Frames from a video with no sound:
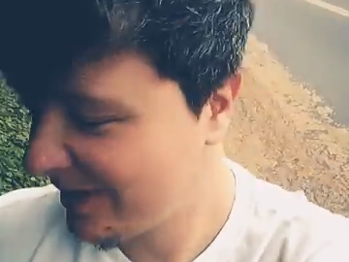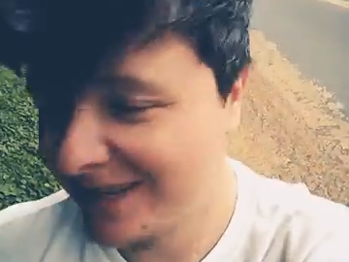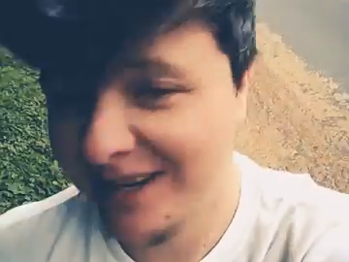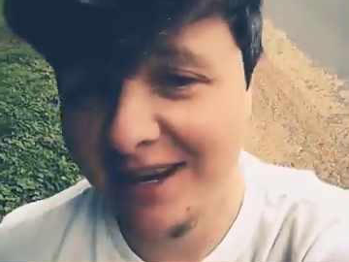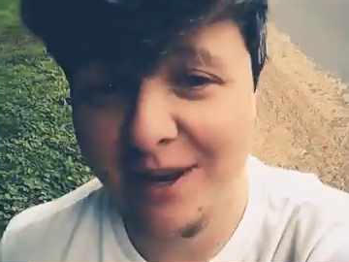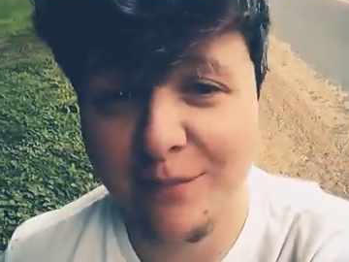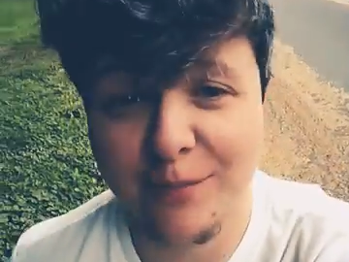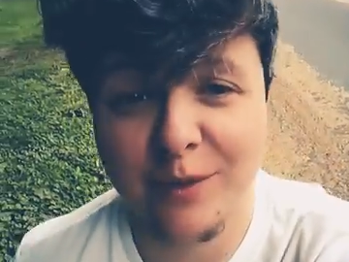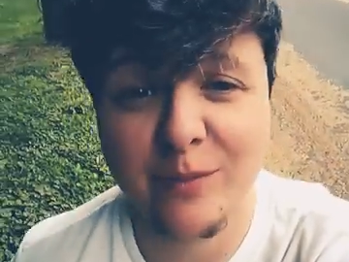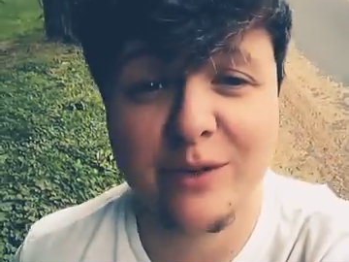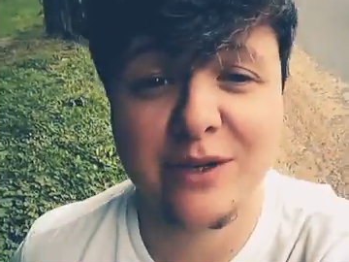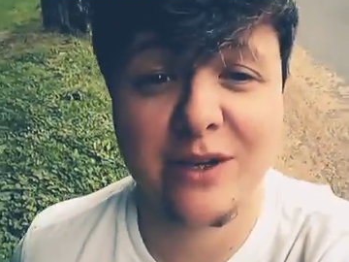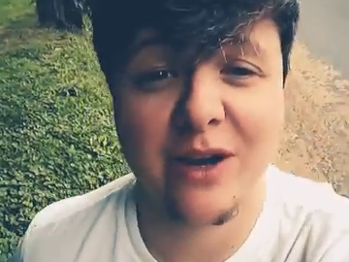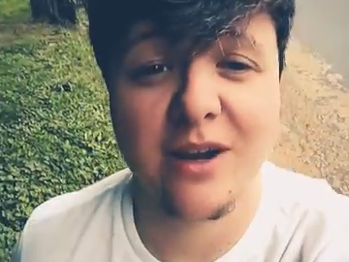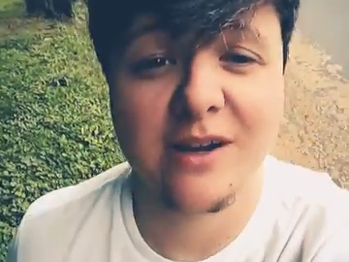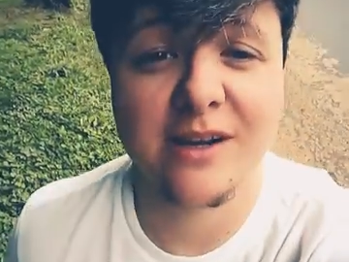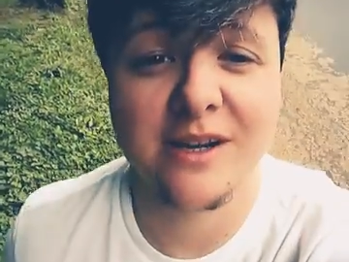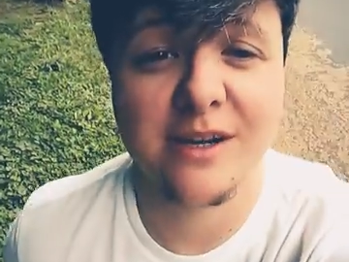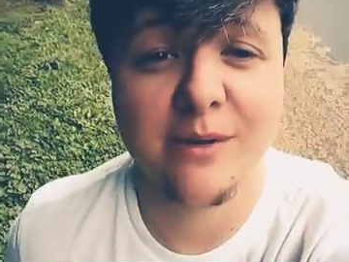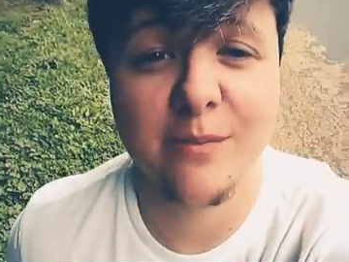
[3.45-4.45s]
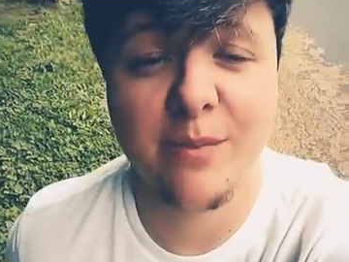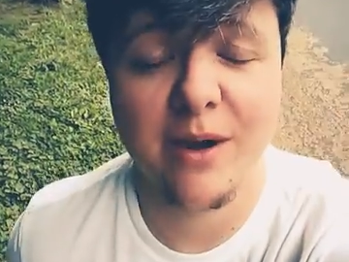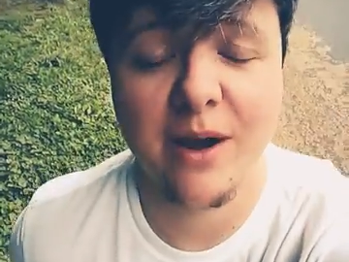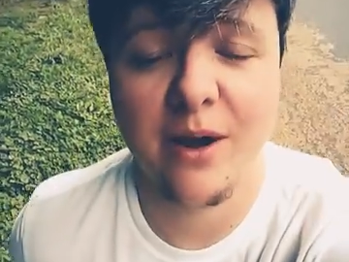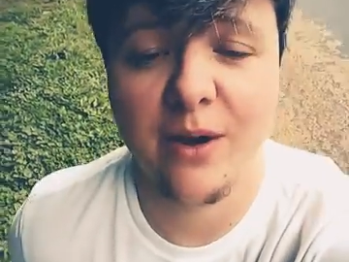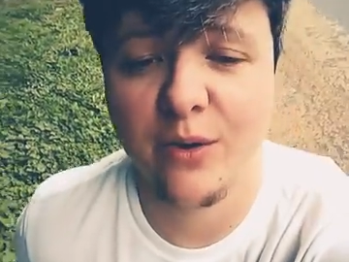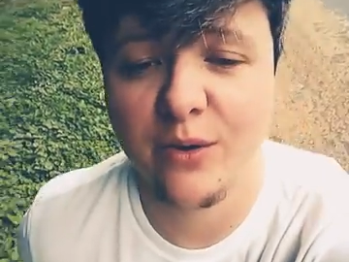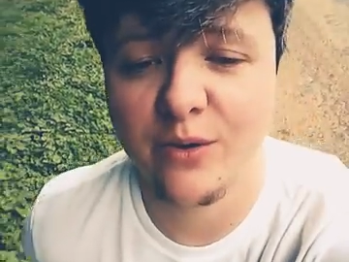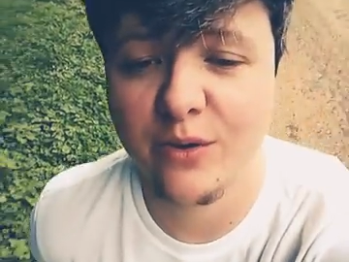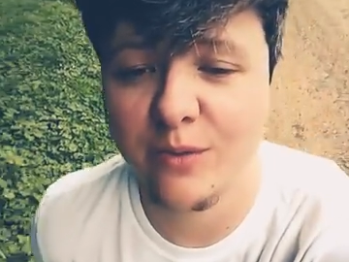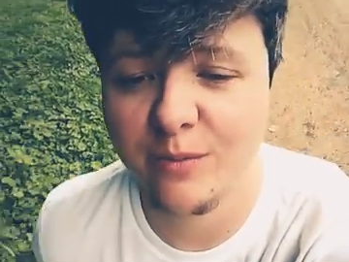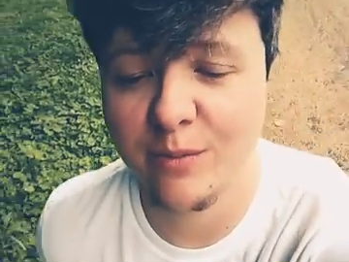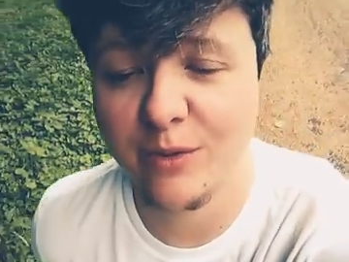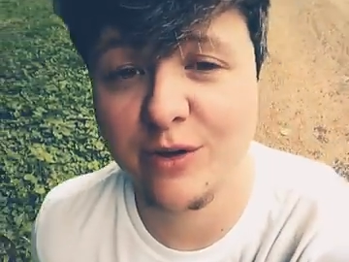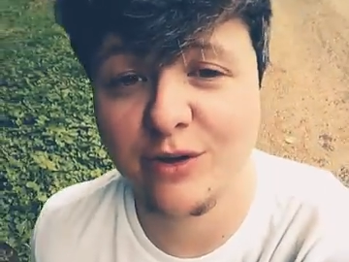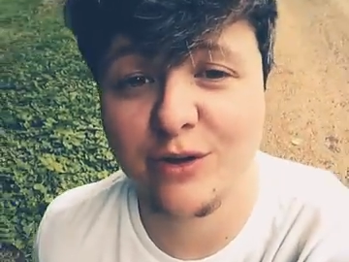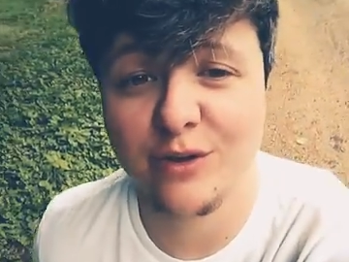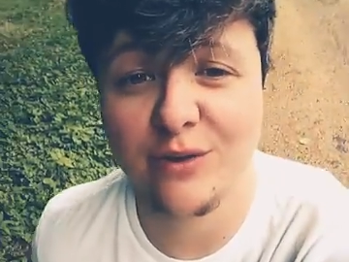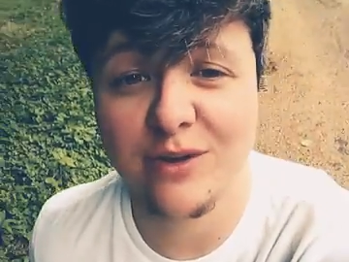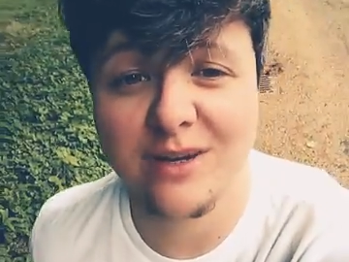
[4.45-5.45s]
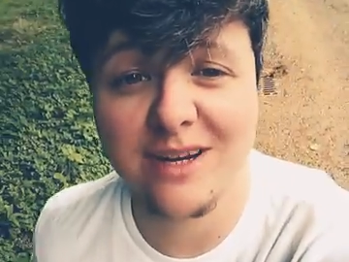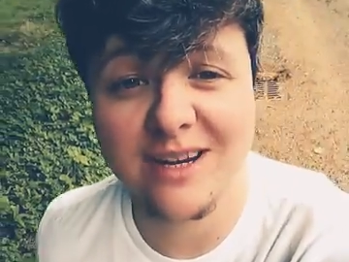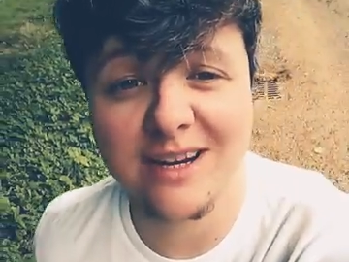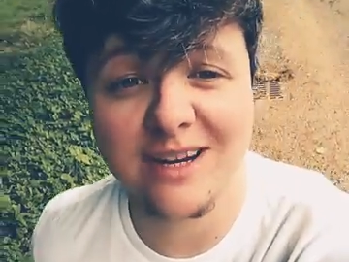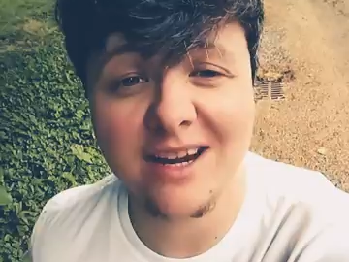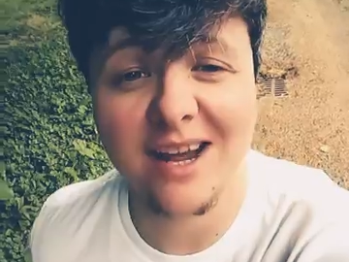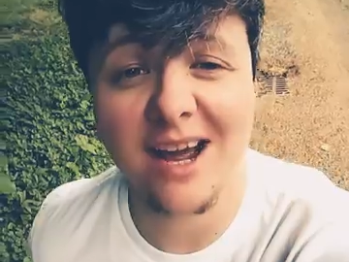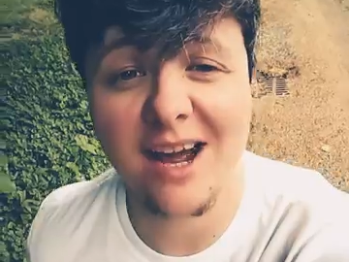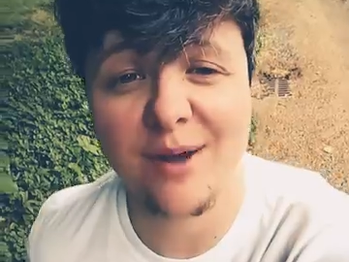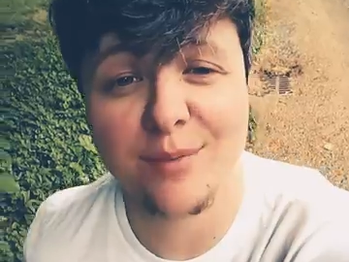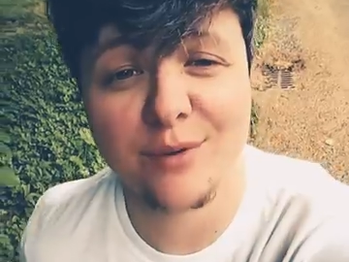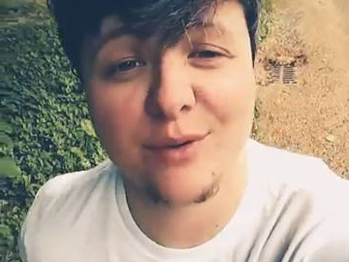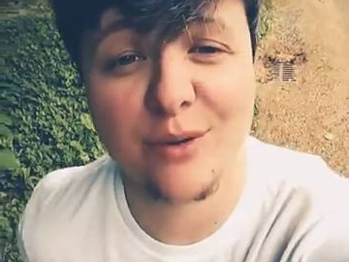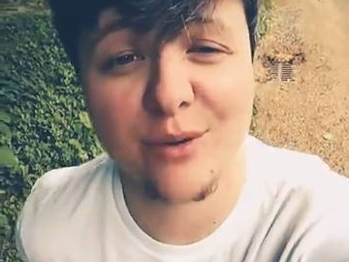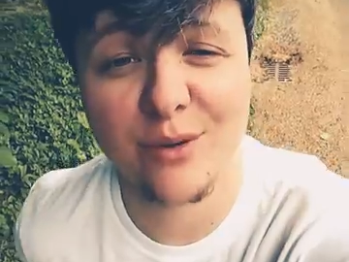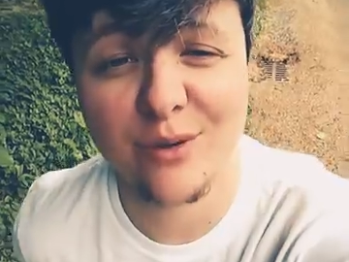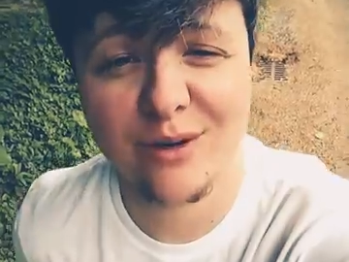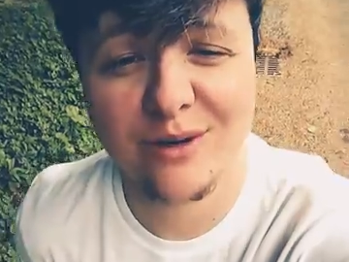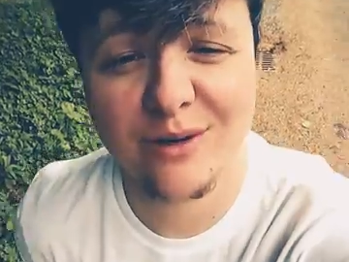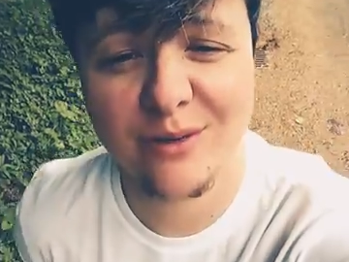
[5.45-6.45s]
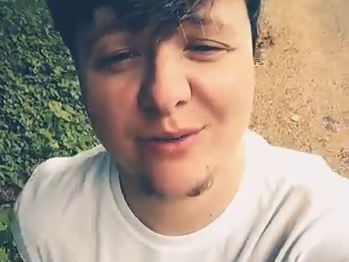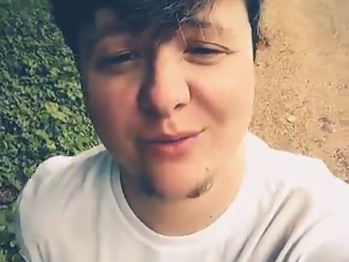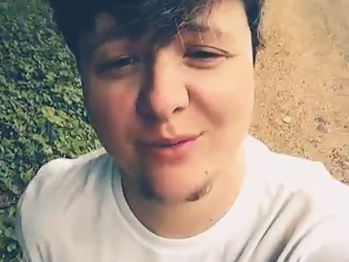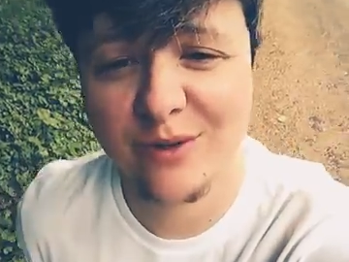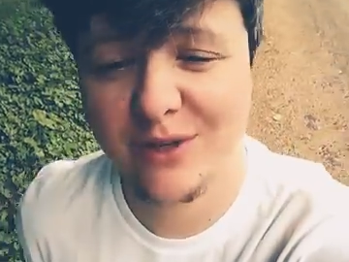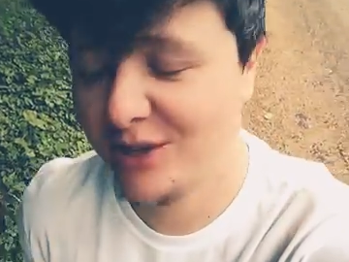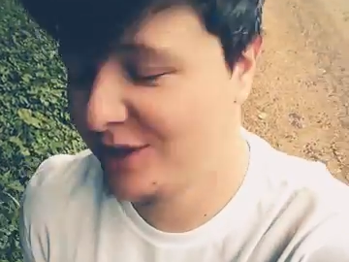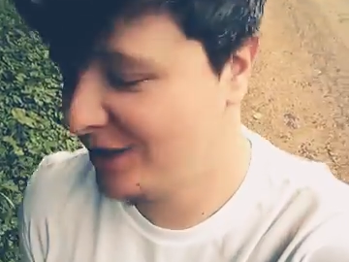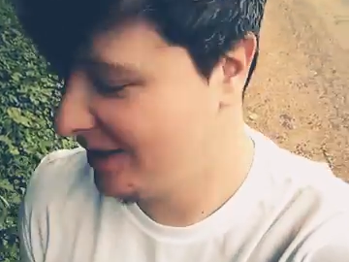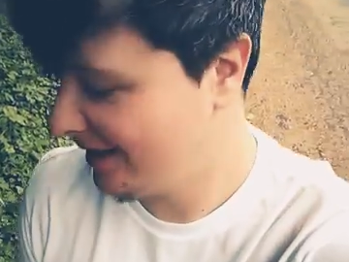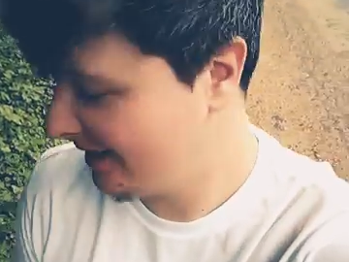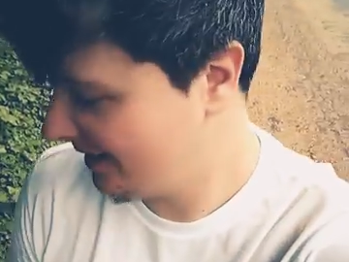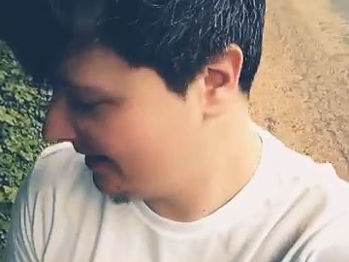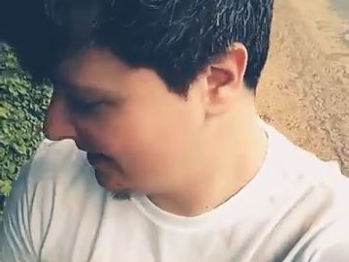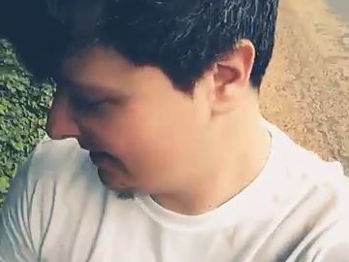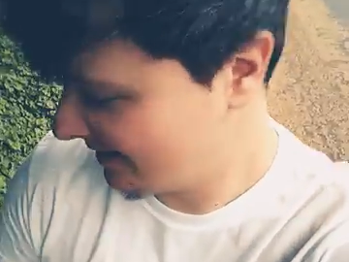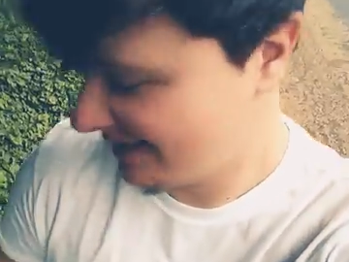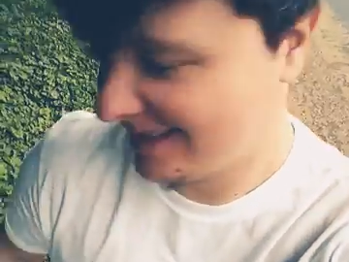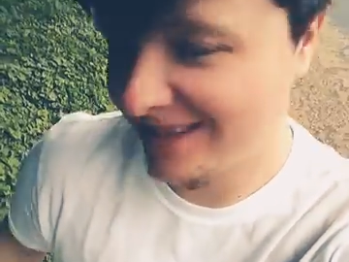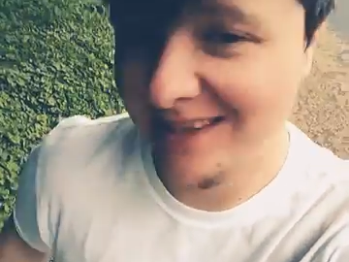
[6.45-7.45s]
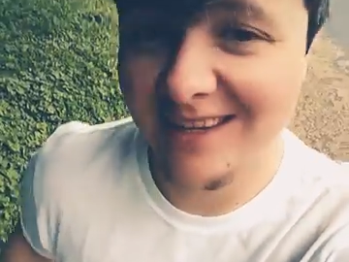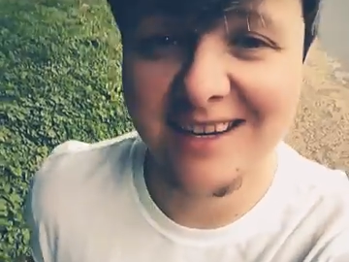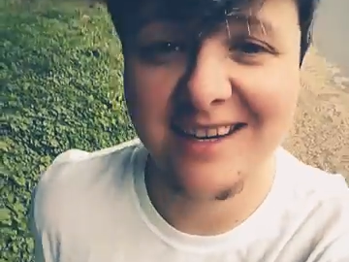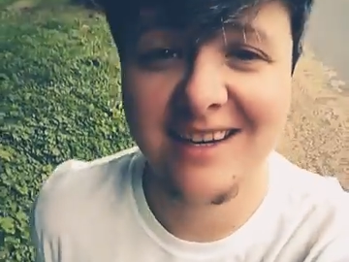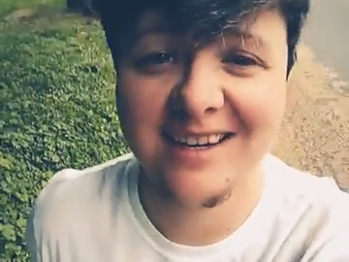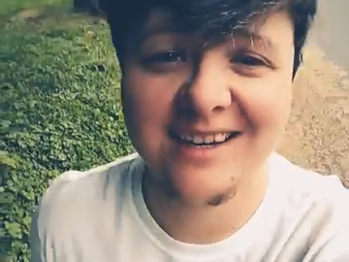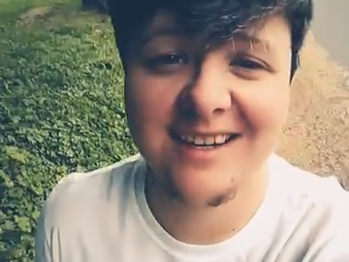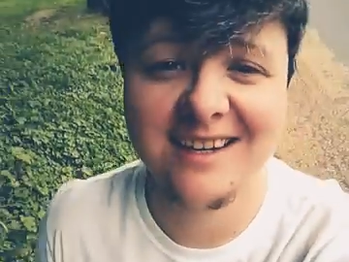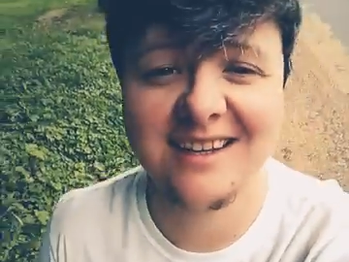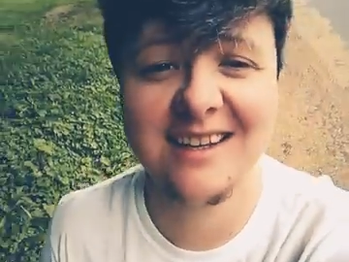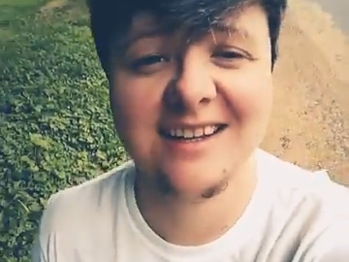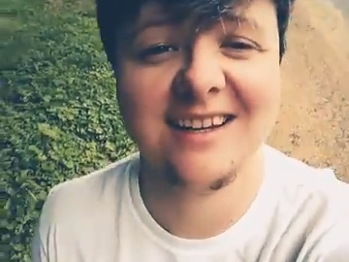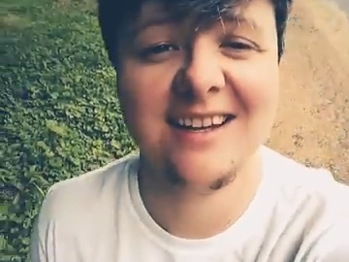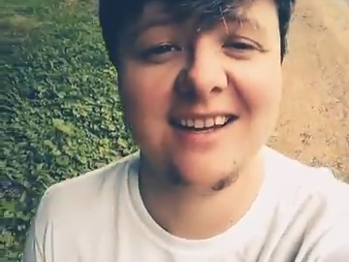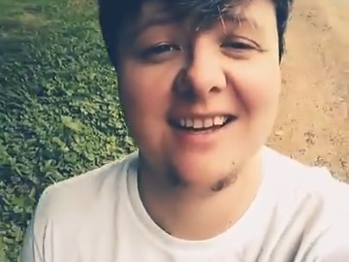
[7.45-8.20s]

today I'm going to be talking about Mercury in Capricorn, which is the